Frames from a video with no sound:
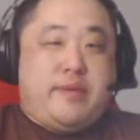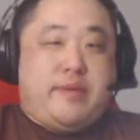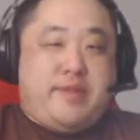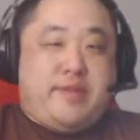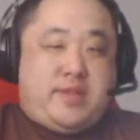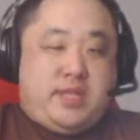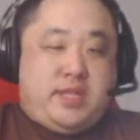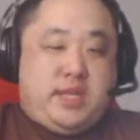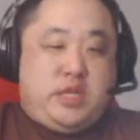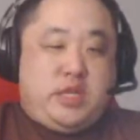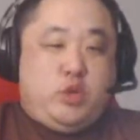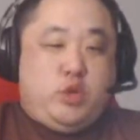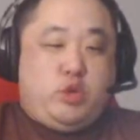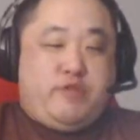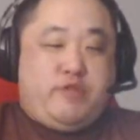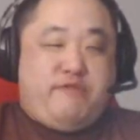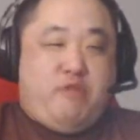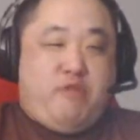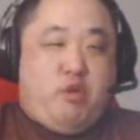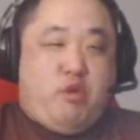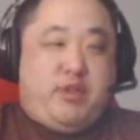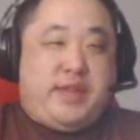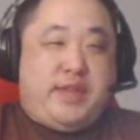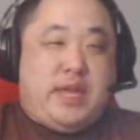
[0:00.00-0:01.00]
I've had a huge
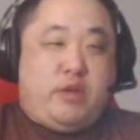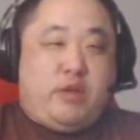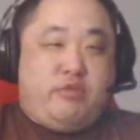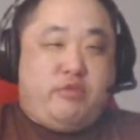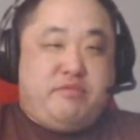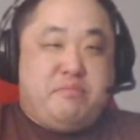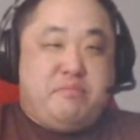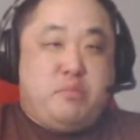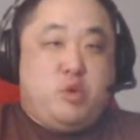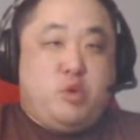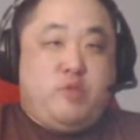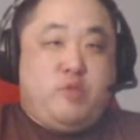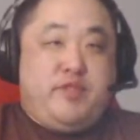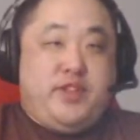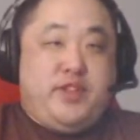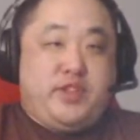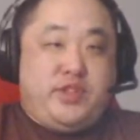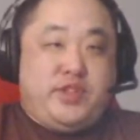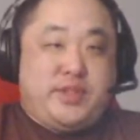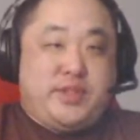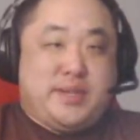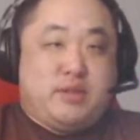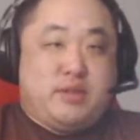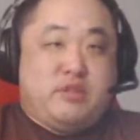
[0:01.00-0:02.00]
falling out with movies
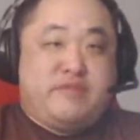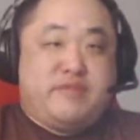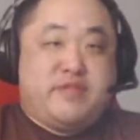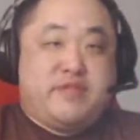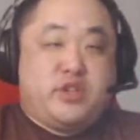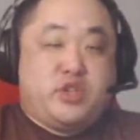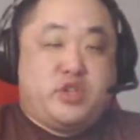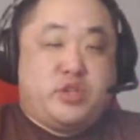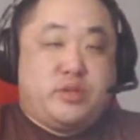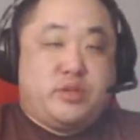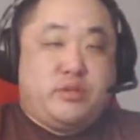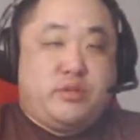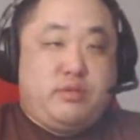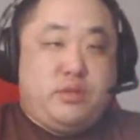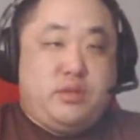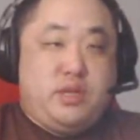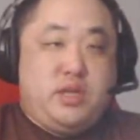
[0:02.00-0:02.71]
and television.